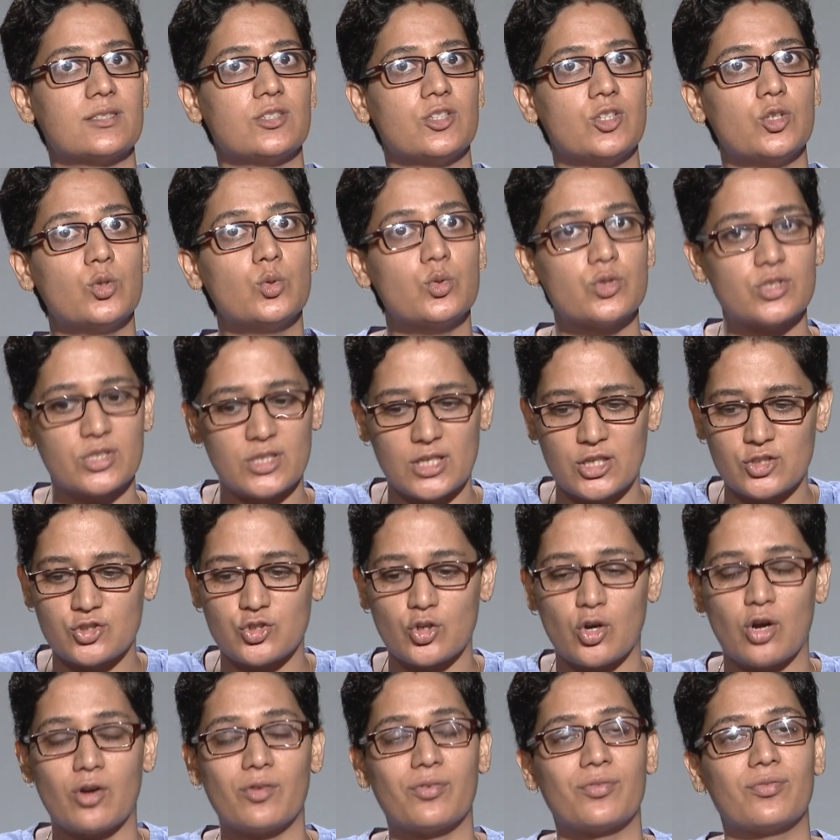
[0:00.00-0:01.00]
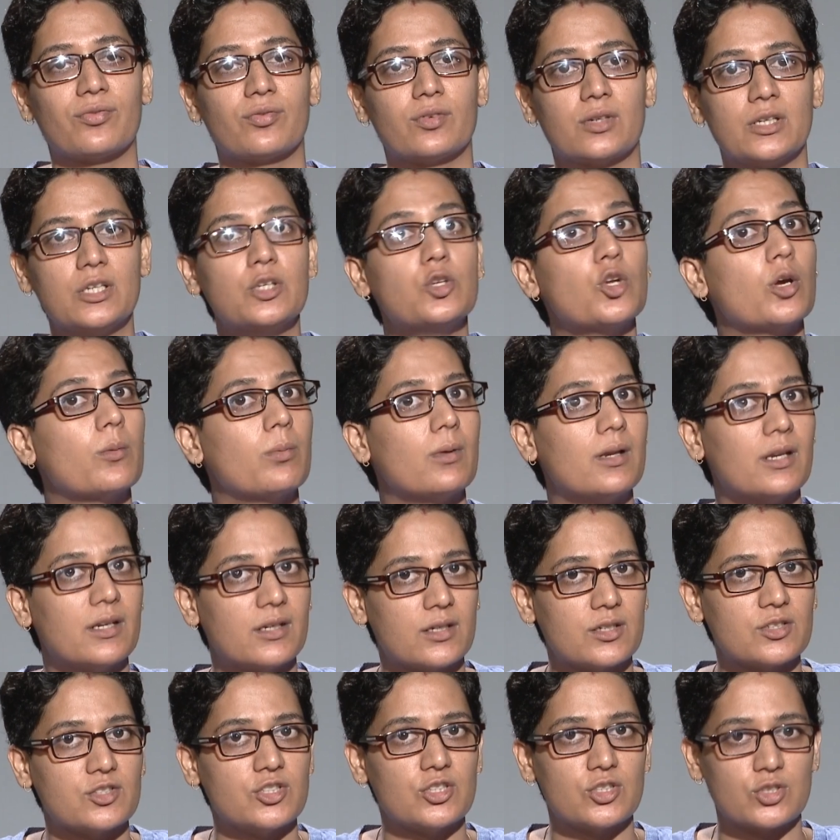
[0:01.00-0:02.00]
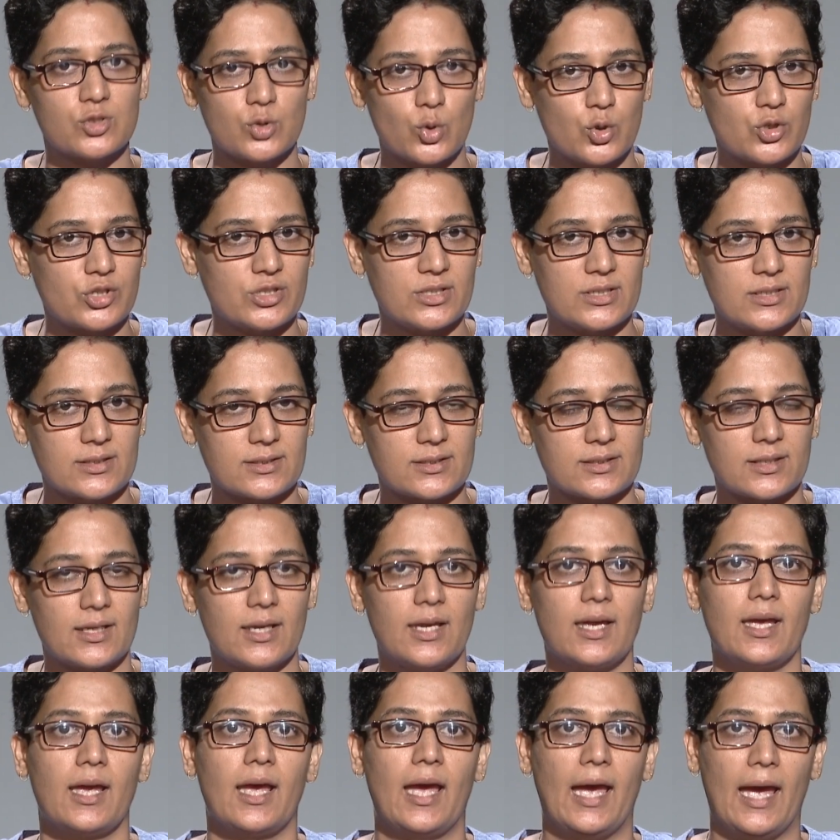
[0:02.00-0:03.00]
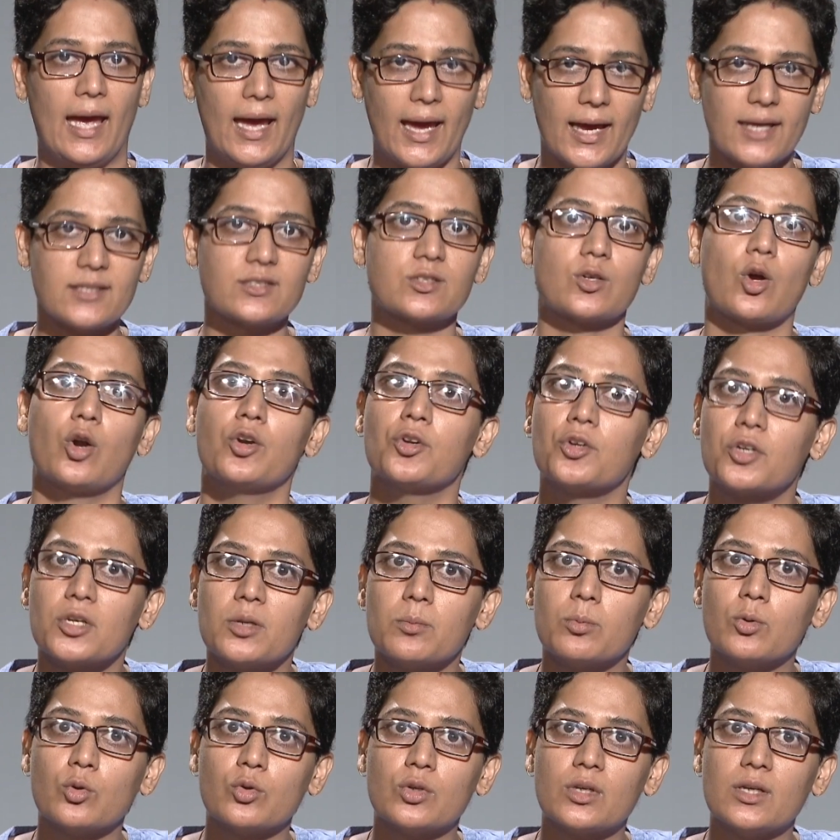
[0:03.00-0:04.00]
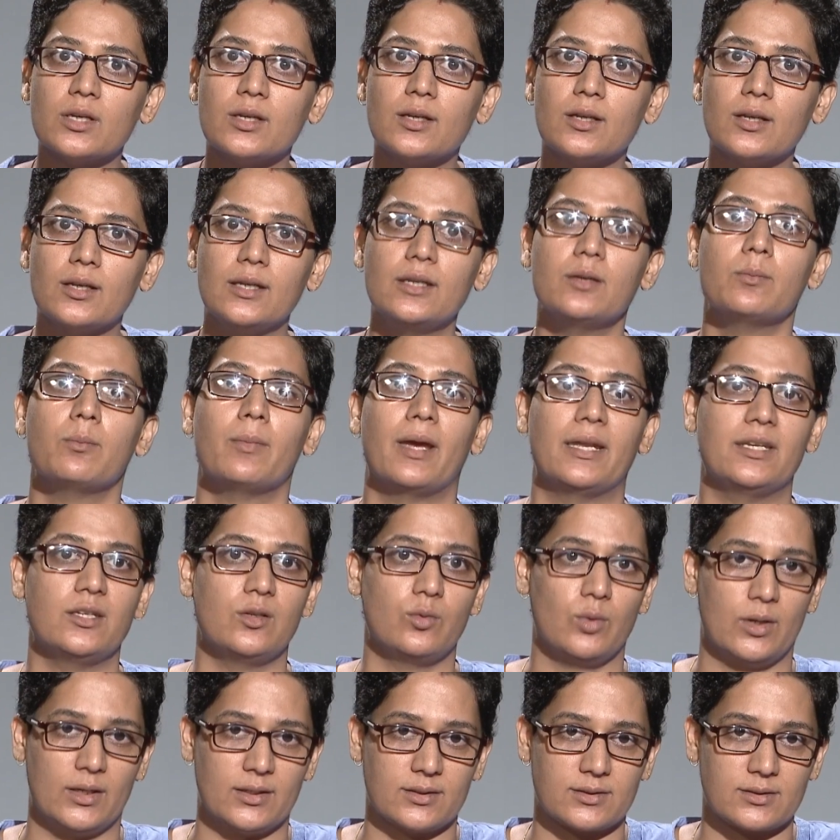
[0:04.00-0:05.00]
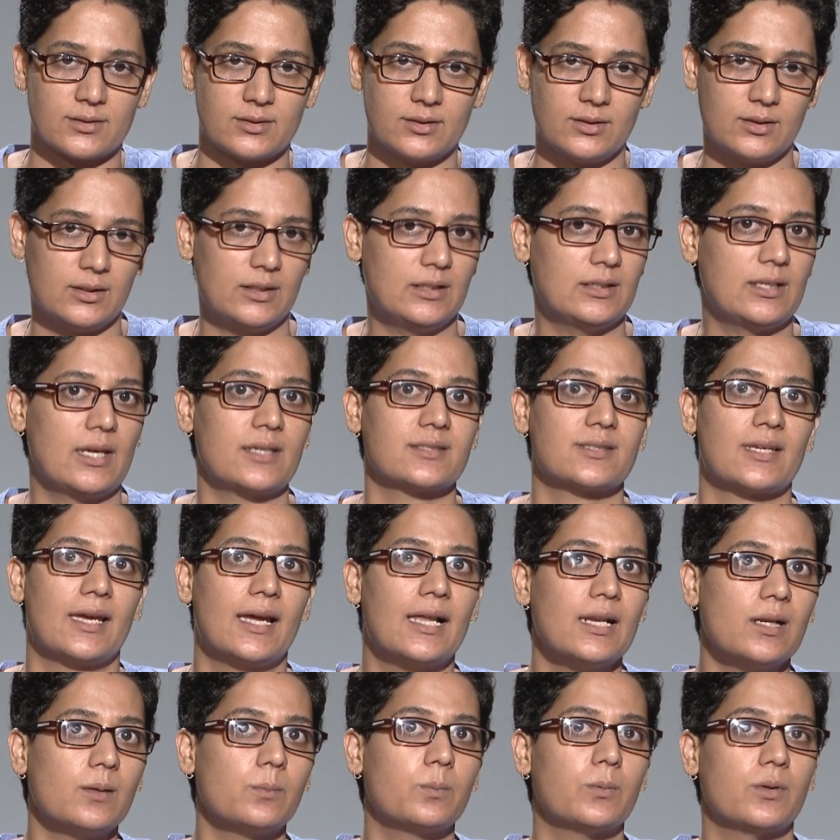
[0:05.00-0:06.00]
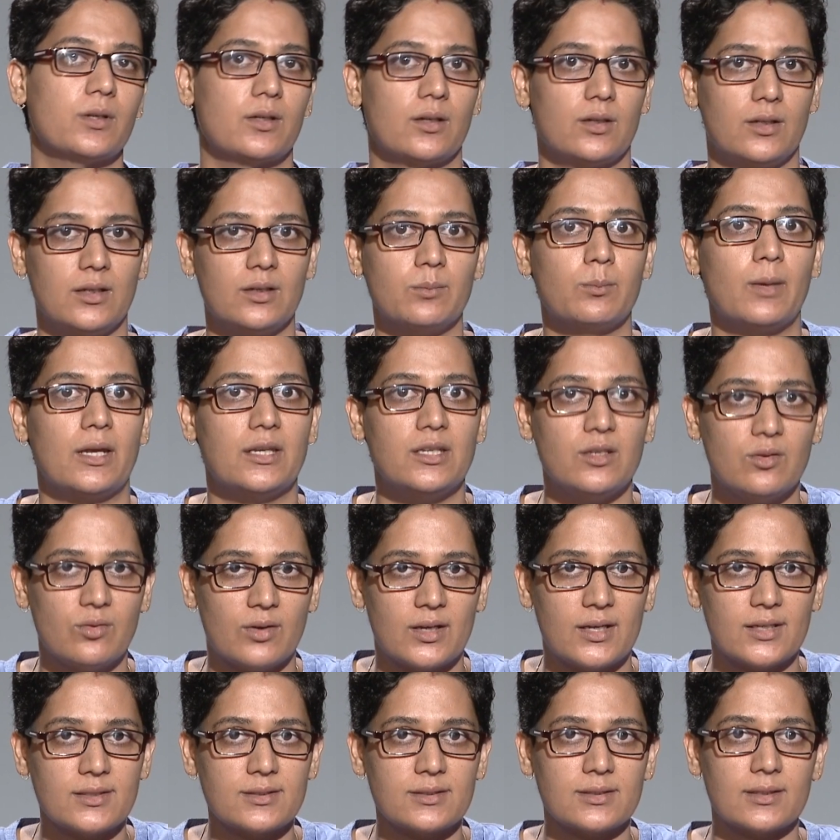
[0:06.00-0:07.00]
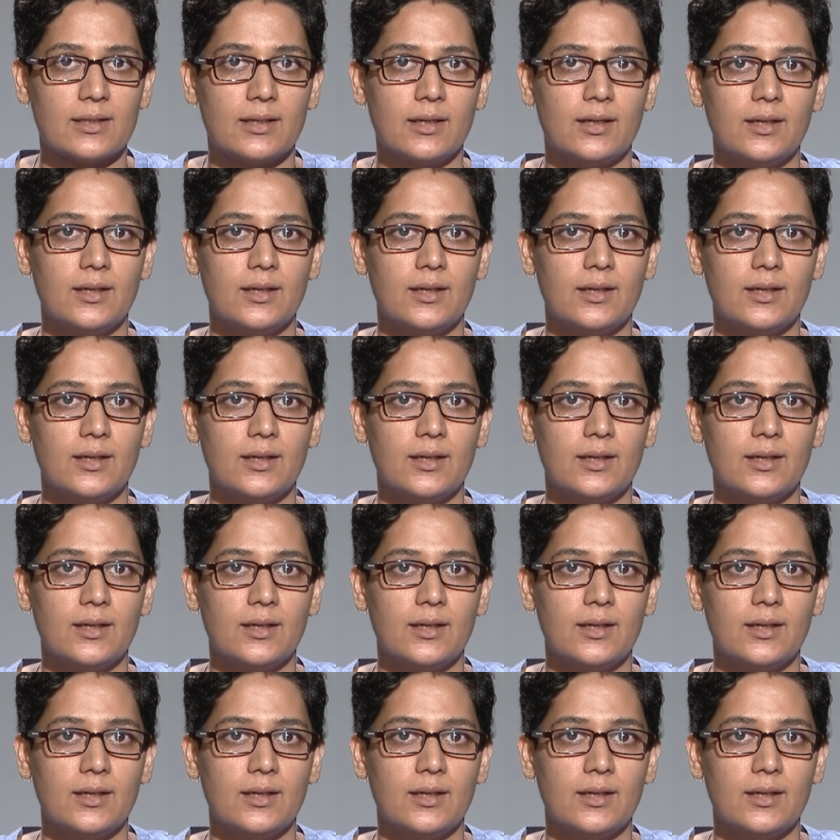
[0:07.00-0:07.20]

usage of renewable energy sources has contributed in many ways, it has helped in many ways.